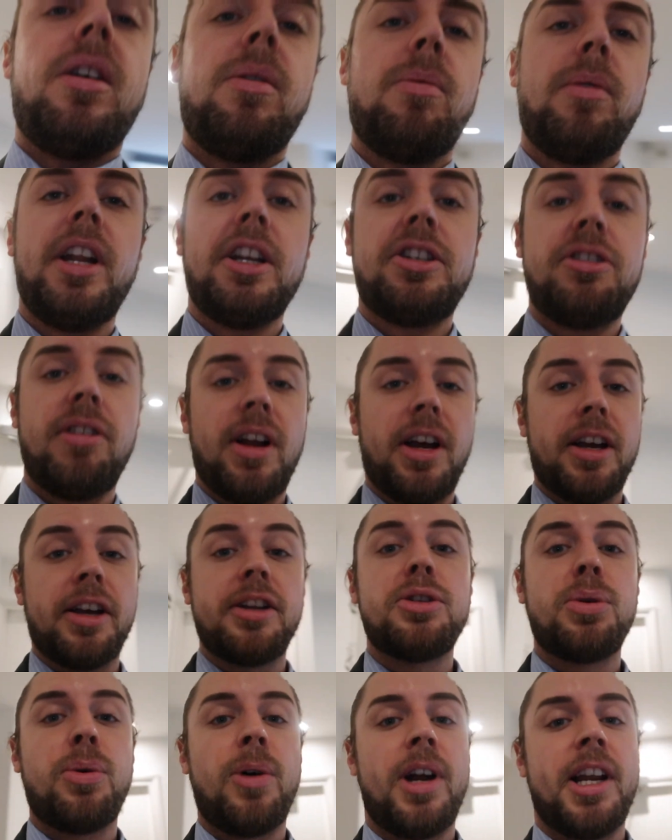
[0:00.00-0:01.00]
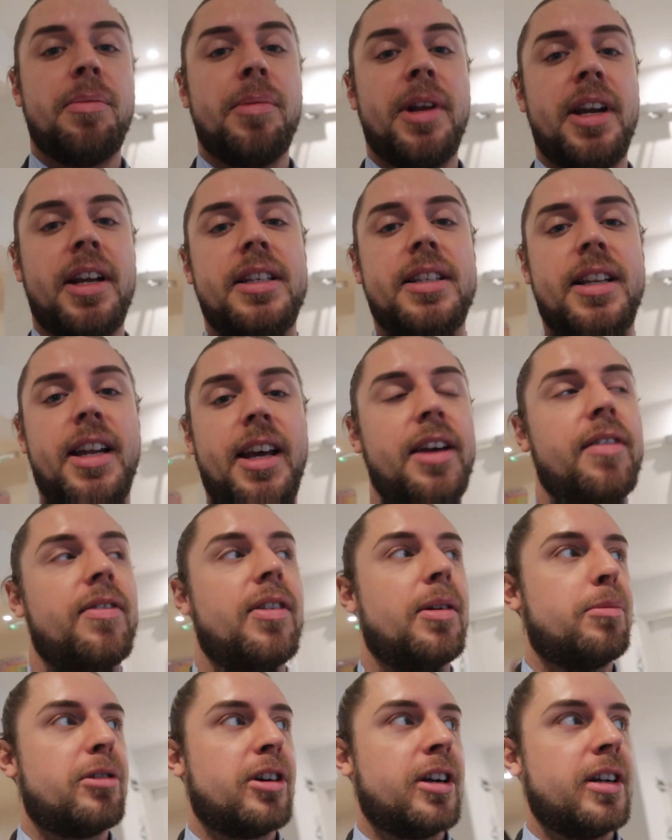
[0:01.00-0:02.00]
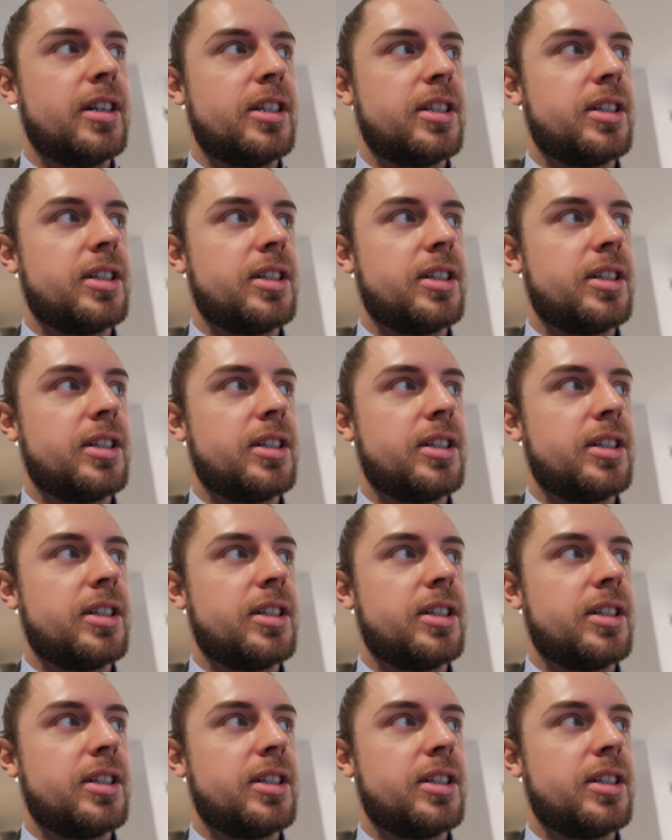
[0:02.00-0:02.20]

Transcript: We're literally like 20 minutes late for brunch,